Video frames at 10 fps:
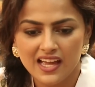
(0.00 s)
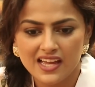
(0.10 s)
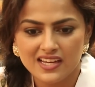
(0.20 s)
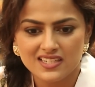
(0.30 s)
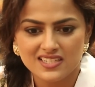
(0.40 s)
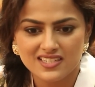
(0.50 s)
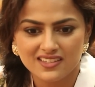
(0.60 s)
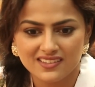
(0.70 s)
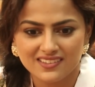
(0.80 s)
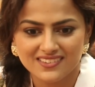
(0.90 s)

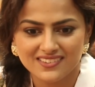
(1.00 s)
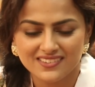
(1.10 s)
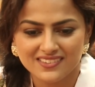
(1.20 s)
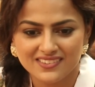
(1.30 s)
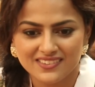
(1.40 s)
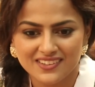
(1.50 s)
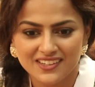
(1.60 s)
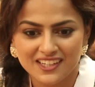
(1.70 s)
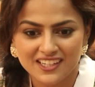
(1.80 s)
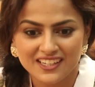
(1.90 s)
And
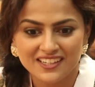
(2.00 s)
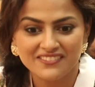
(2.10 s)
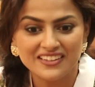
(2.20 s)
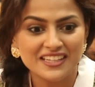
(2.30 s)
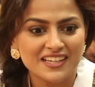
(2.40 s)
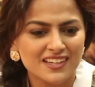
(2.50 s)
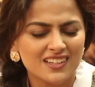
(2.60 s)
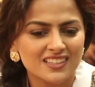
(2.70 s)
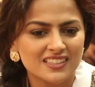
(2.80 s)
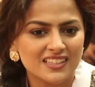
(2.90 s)
when
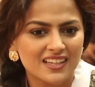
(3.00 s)
they